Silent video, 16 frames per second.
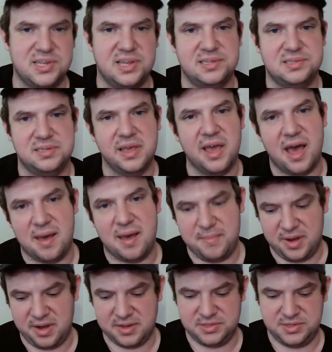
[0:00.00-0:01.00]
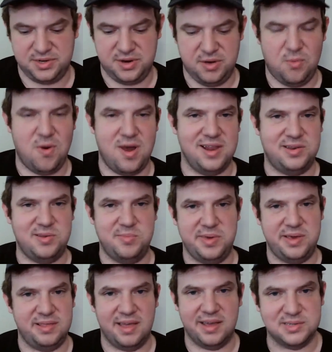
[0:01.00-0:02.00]
sense. Yeah. I mean, because you don't want it to
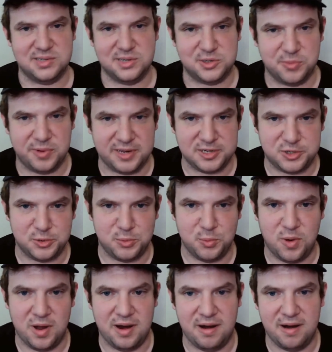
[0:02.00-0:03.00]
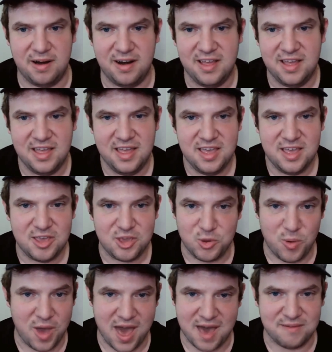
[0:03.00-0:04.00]
be like a situation where
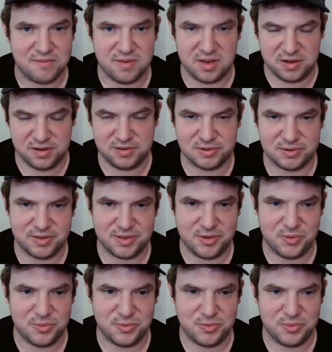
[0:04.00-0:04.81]
you have, that